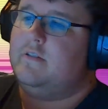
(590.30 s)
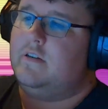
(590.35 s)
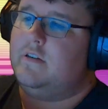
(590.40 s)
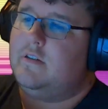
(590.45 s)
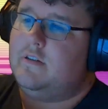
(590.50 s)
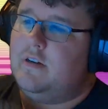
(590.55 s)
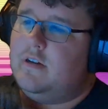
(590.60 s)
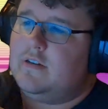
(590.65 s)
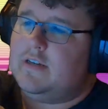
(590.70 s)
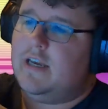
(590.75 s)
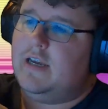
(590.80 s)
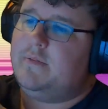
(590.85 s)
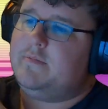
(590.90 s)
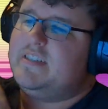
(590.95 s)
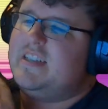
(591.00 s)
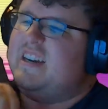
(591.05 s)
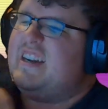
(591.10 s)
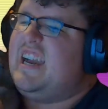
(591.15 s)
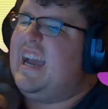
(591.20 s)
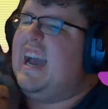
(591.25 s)
Oh, okay, I'm
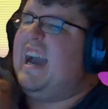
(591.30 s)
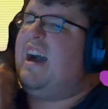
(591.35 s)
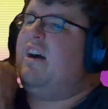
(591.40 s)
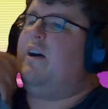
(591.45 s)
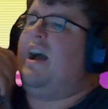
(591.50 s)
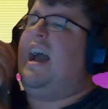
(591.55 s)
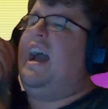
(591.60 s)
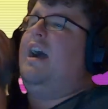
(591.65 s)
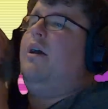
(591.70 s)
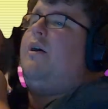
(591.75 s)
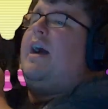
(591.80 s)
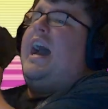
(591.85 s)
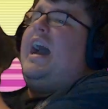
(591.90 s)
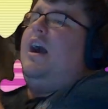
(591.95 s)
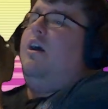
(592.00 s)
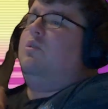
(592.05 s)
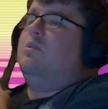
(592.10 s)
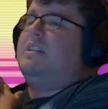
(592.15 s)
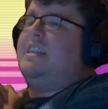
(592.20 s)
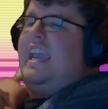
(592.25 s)
sorry. Ow, ow,
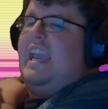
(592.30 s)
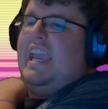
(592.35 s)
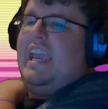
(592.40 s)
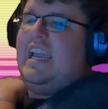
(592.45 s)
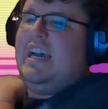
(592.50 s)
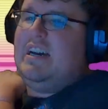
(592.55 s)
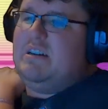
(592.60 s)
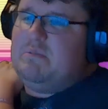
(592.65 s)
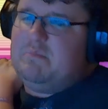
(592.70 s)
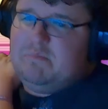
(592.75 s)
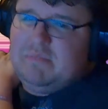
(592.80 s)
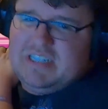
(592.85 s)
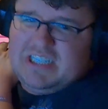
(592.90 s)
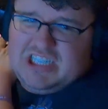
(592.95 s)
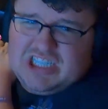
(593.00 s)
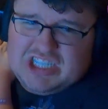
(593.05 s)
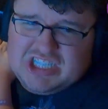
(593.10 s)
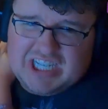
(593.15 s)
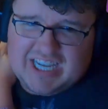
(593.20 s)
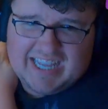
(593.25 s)
ow, damn,
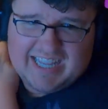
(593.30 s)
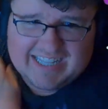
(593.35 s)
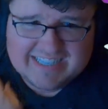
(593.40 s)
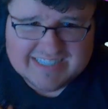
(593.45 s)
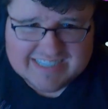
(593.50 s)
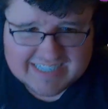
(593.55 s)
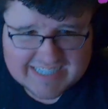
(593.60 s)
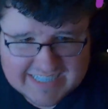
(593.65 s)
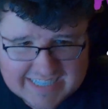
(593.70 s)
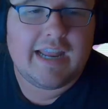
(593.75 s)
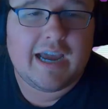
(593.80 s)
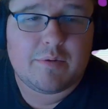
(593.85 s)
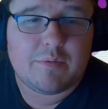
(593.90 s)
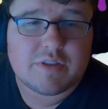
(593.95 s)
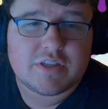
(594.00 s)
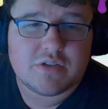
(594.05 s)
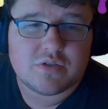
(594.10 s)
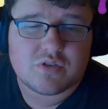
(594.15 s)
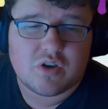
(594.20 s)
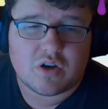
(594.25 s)
shit. Now with
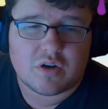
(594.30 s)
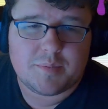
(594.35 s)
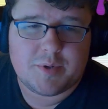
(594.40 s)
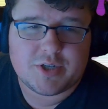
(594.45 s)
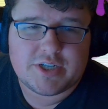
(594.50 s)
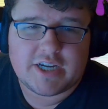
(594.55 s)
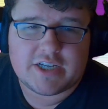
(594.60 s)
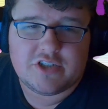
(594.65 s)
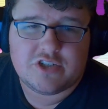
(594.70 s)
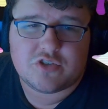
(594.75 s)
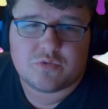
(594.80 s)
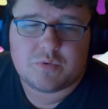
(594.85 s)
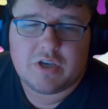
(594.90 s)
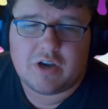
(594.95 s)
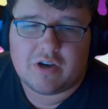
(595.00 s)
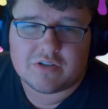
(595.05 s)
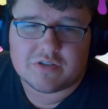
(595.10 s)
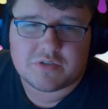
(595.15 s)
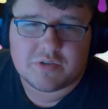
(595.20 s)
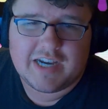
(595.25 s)
those armor changes, we
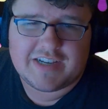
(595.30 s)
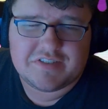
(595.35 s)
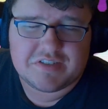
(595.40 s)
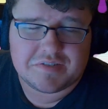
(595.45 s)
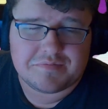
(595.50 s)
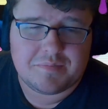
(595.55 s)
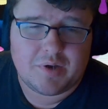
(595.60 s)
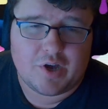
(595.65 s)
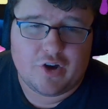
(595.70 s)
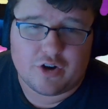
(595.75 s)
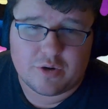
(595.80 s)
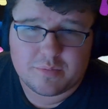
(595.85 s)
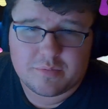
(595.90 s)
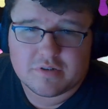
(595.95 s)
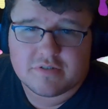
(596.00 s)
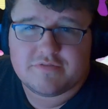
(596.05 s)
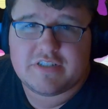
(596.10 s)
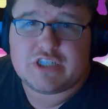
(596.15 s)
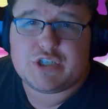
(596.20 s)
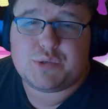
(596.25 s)
also have some
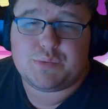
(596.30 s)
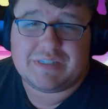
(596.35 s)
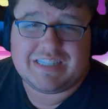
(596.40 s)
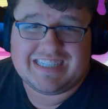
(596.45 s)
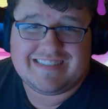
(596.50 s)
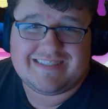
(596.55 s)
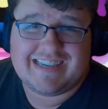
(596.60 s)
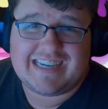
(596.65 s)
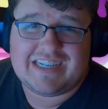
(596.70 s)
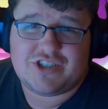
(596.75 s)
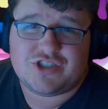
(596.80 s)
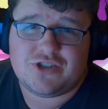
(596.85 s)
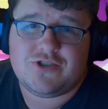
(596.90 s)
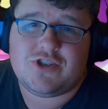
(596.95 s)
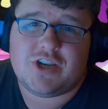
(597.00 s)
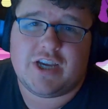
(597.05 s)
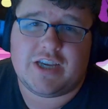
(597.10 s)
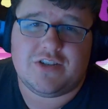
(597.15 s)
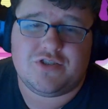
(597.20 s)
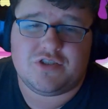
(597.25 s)
armor visualization
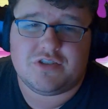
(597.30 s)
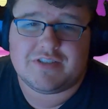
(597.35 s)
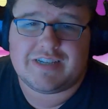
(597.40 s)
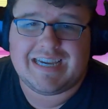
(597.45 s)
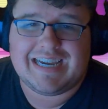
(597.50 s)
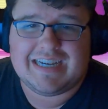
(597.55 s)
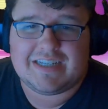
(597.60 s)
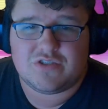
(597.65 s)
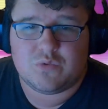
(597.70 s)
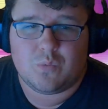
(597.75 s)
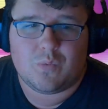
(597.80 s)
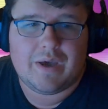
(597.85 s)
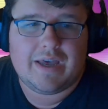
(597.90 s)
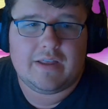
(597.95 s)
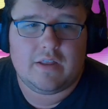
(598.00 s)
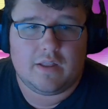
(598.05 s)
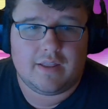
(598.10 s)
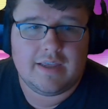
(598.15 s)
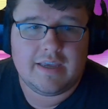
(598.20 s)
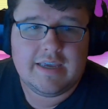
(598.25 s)
changes as
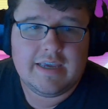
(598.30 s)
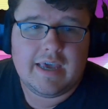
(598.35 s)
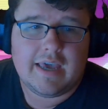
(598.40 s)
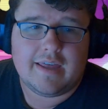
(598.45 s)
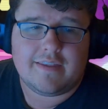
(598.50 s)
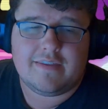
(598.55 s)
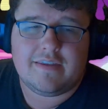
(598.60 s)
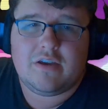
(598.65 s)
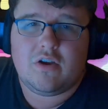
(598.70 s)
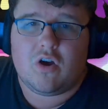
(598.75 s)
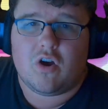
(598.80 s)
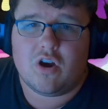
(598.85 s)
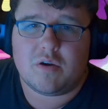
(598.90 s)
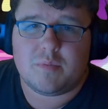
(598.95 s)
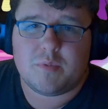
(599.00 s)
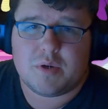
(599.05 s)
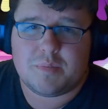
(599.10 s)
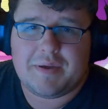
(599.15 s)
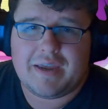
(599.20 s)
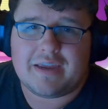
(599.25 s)
well. The
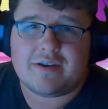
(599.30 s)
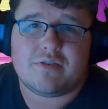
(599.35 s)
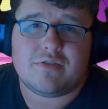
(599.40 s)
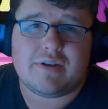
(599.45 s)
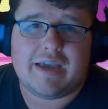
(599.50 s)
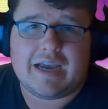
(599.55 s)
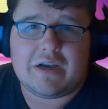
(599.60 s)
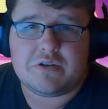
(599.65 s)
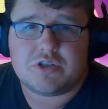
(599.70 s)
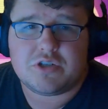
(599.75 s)
armor panel now